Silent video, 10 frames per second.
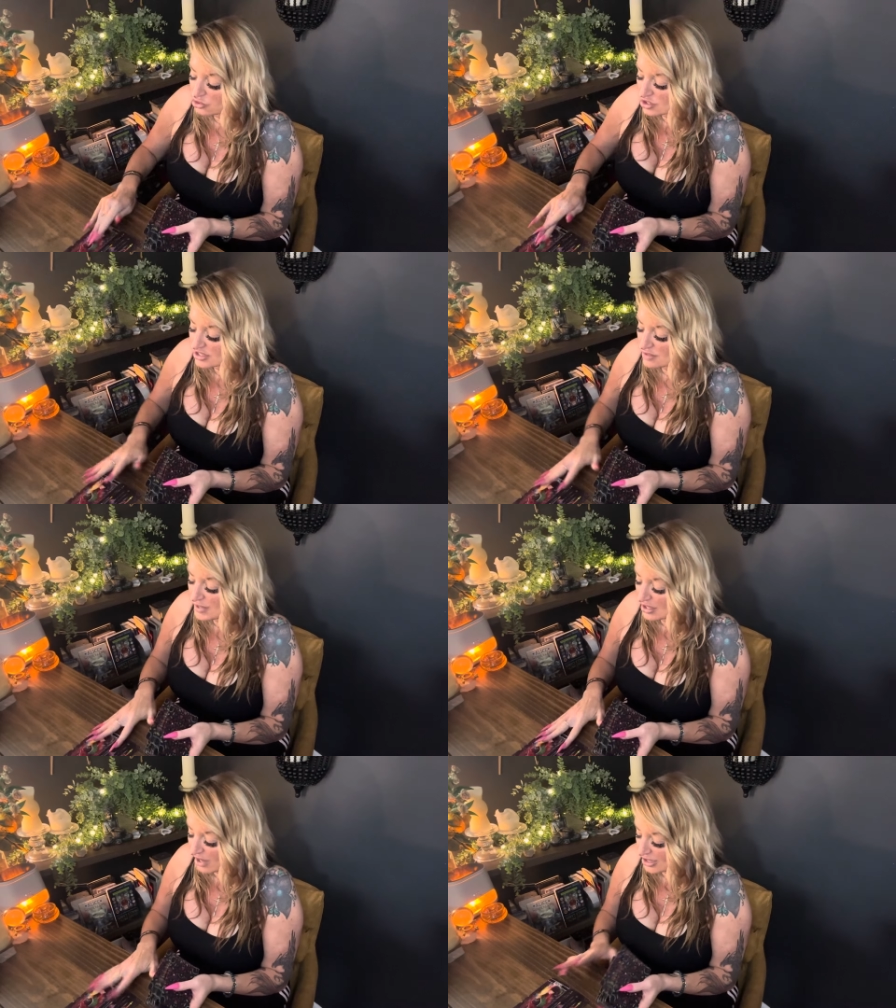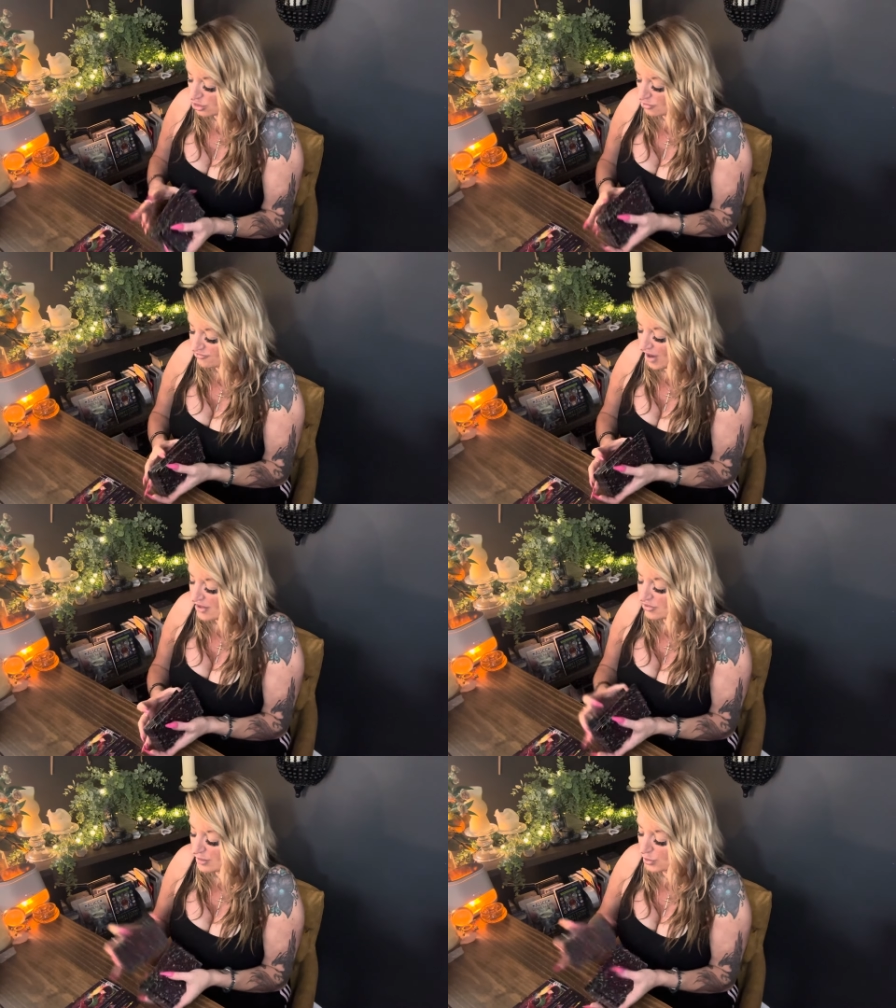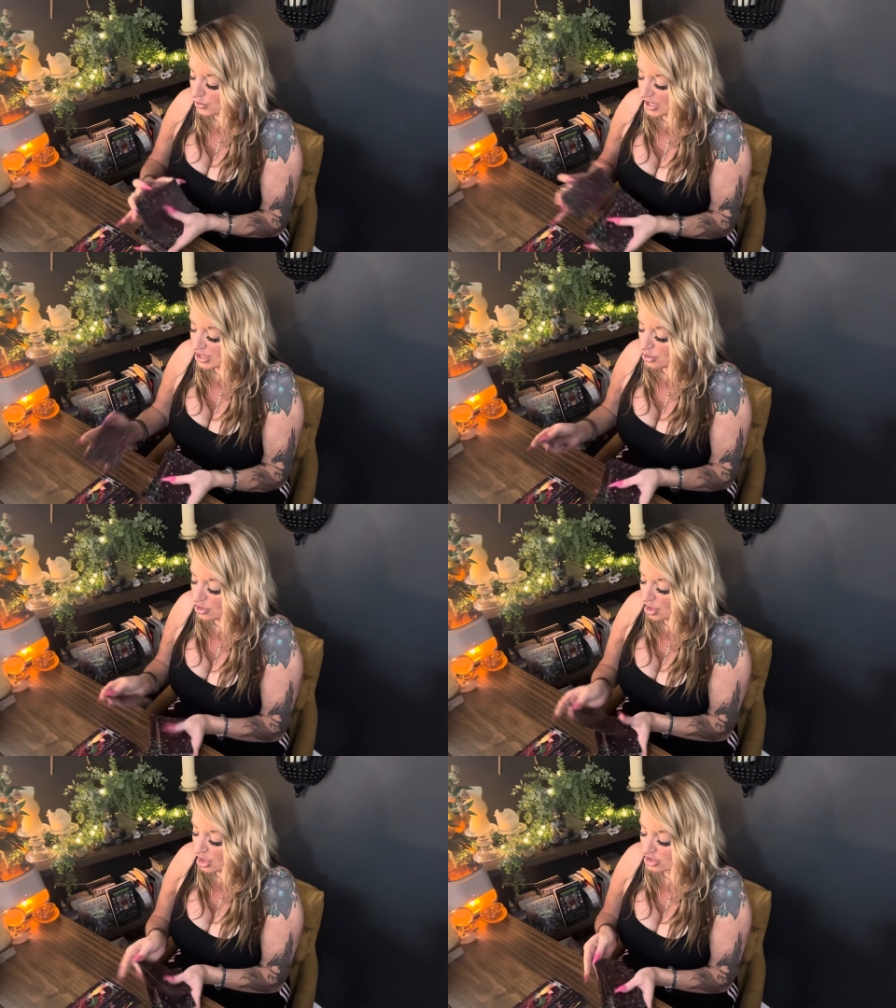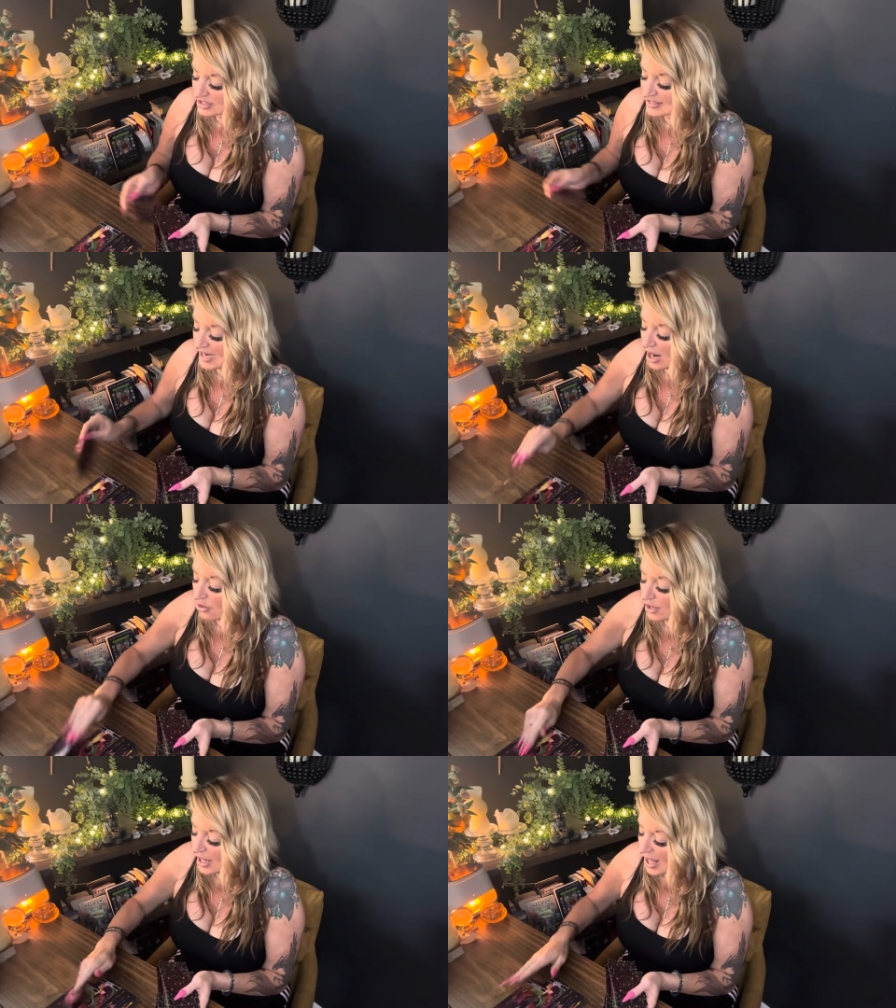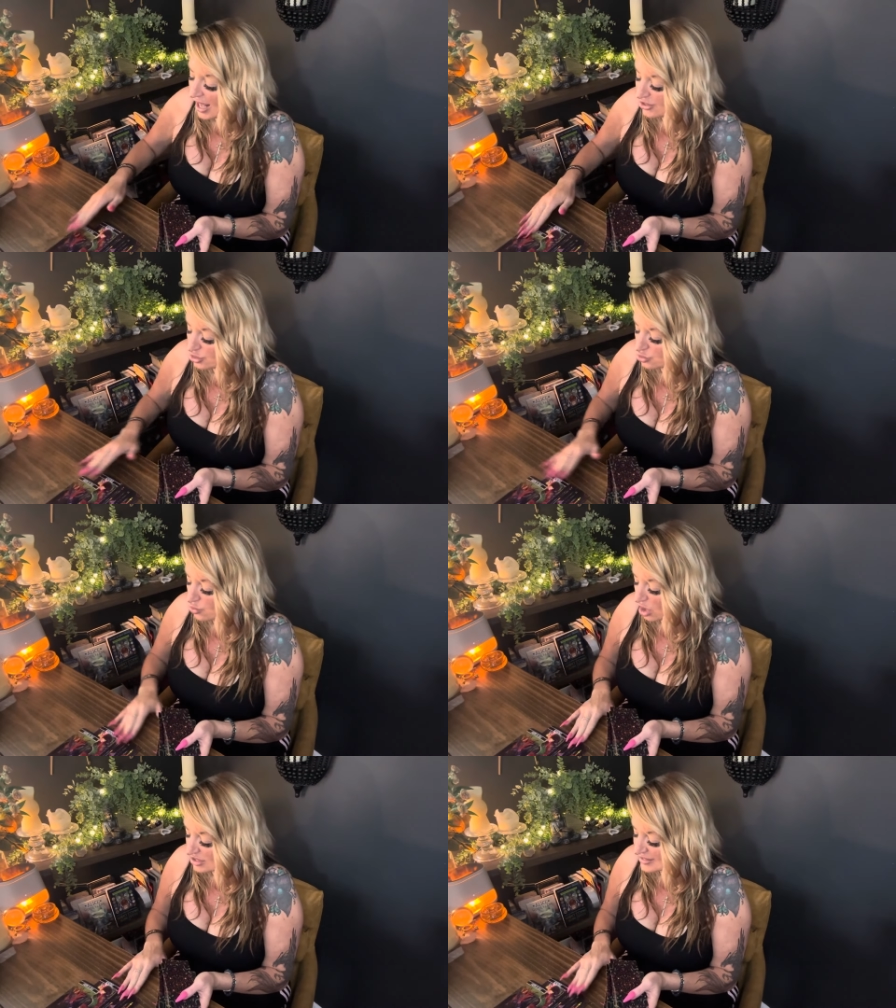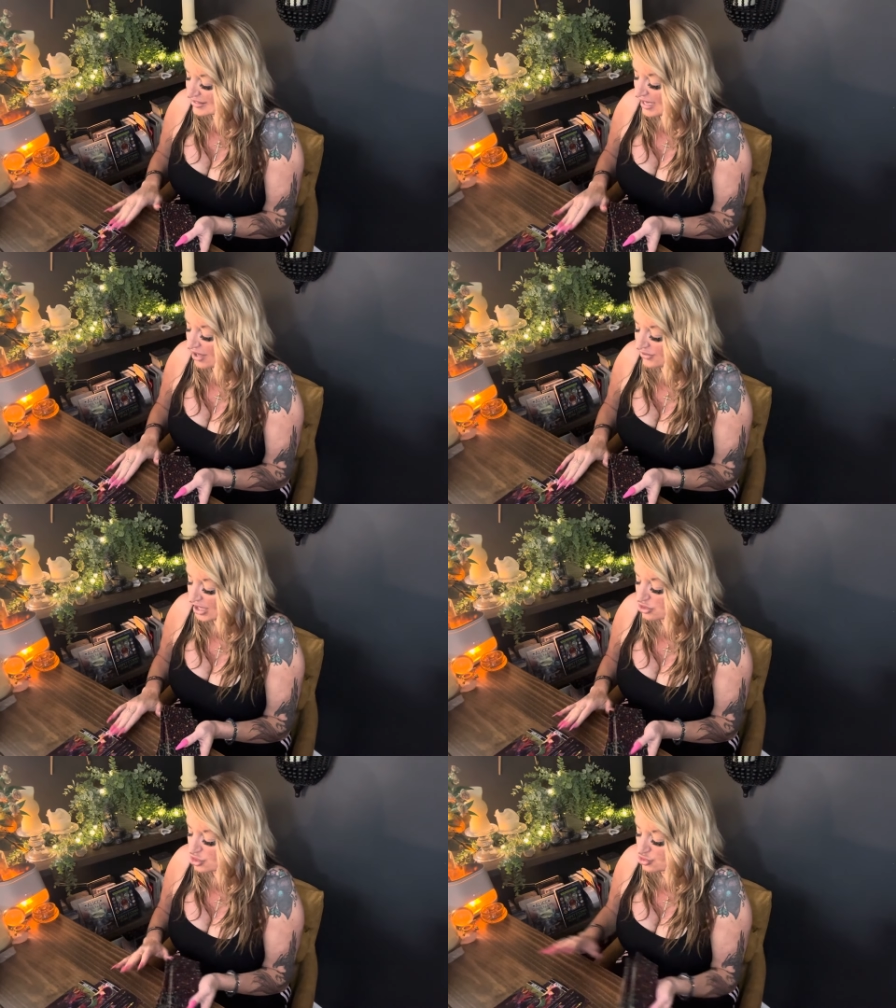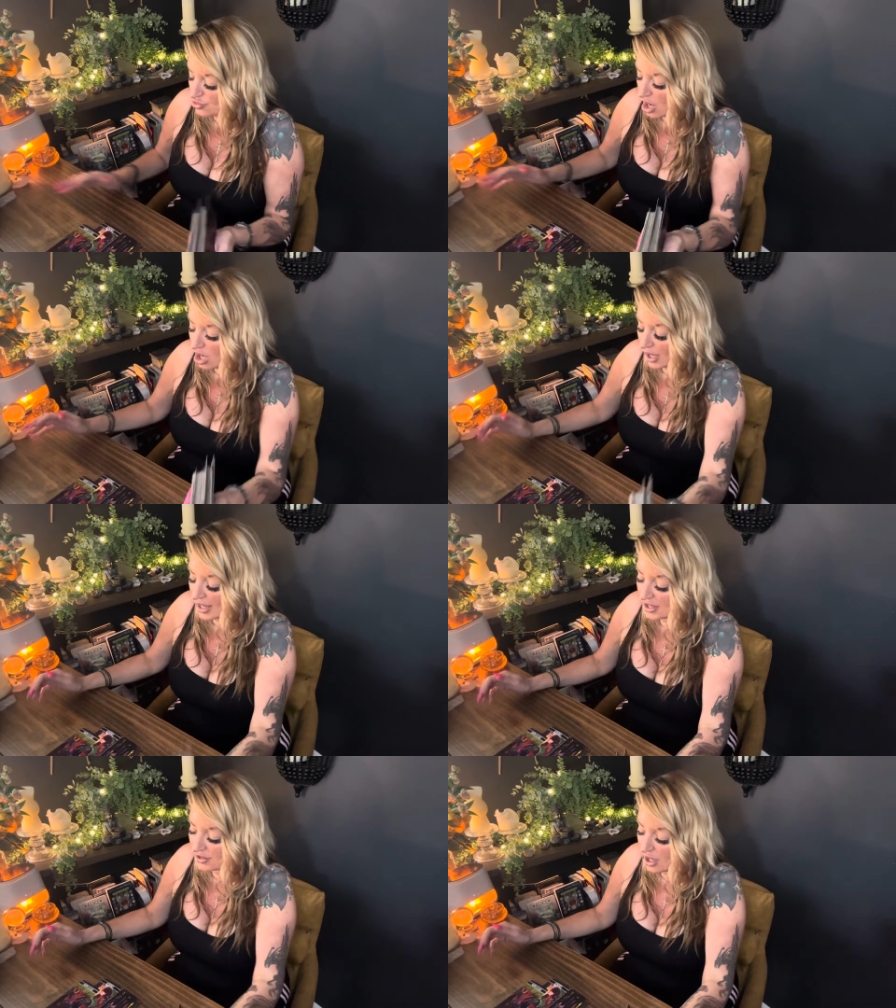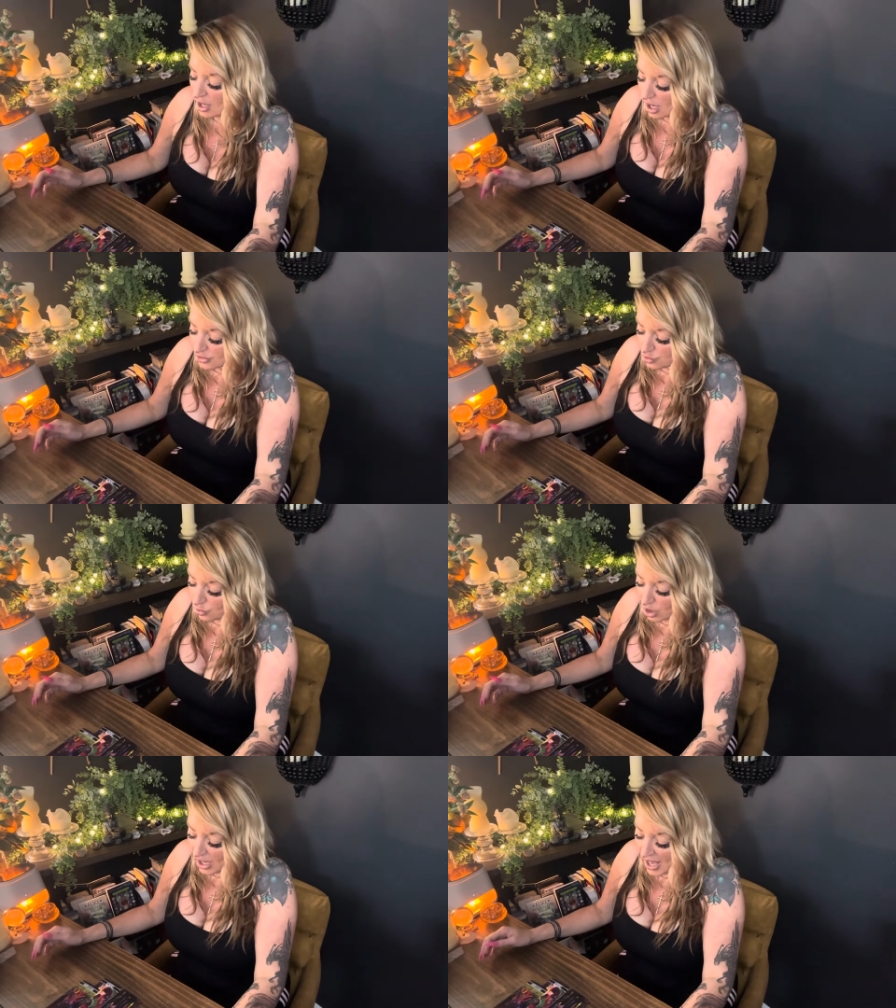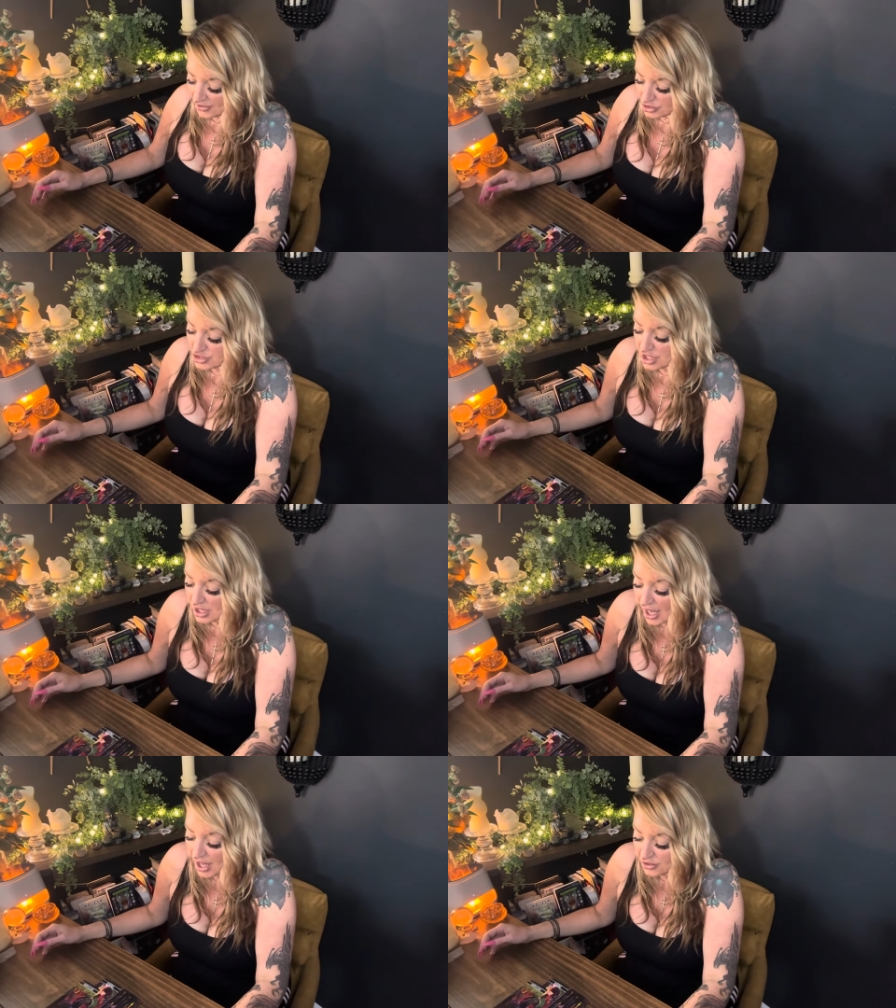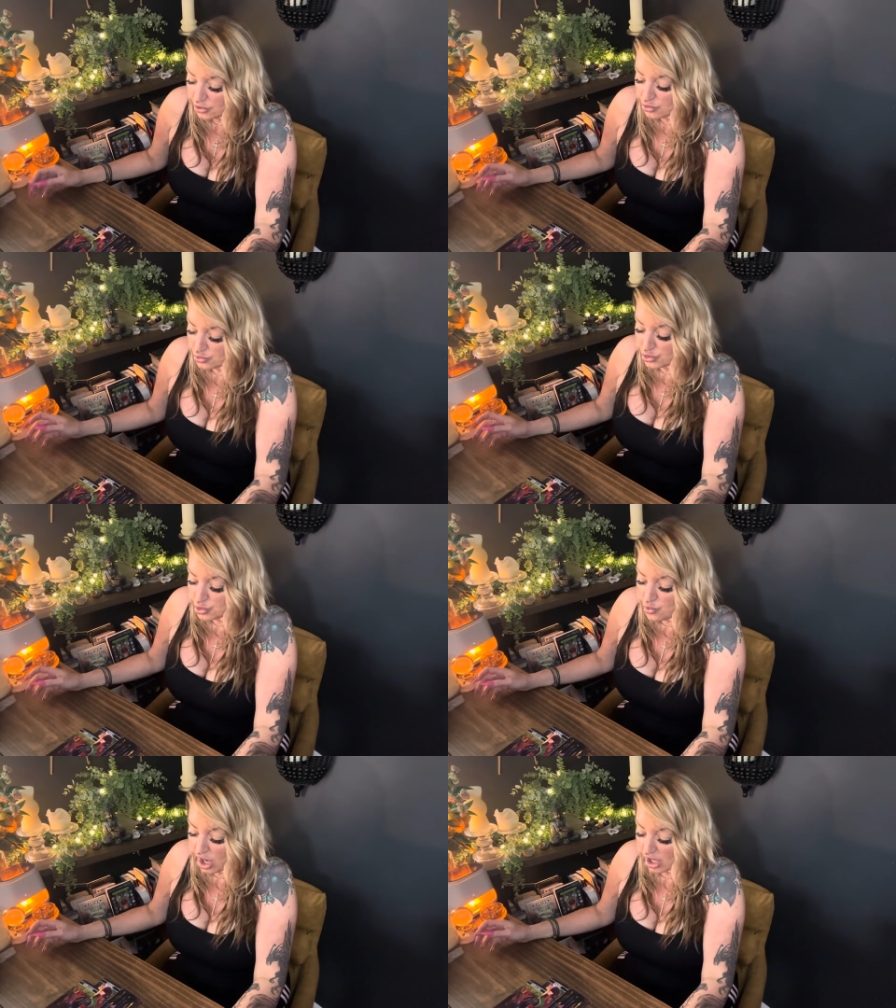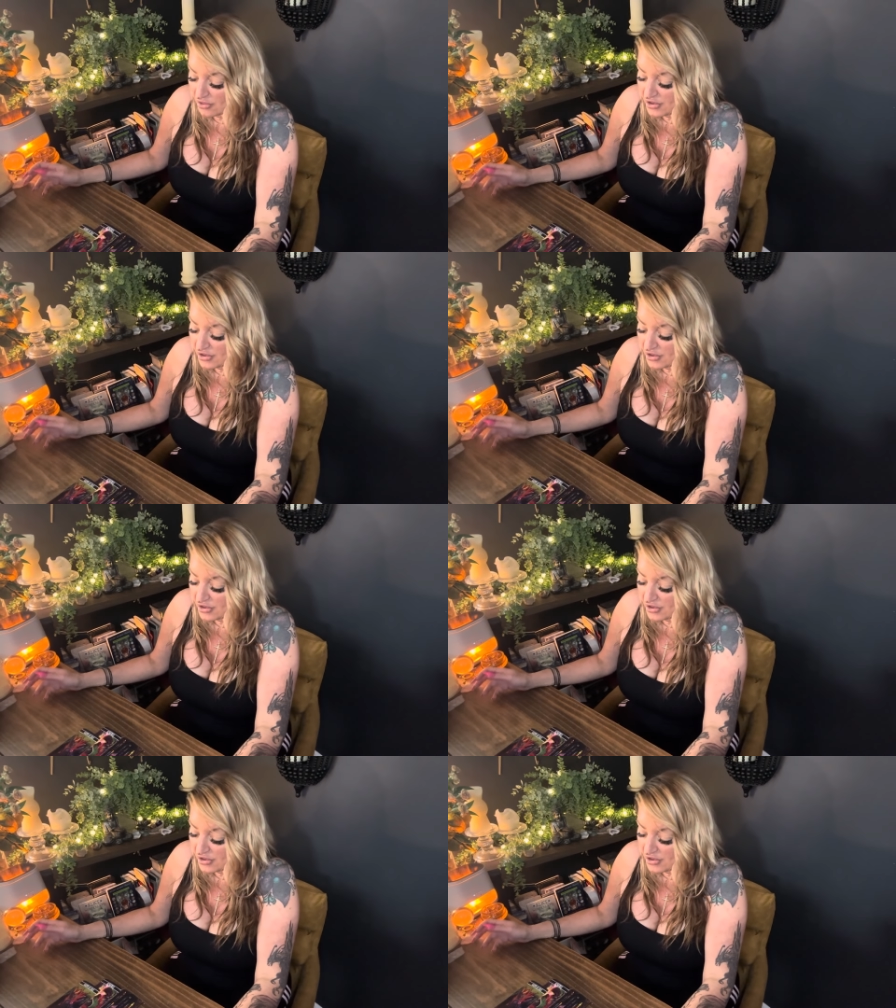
looks to me like you're finally putting your guards down and you are standing strong in your energy and who you are.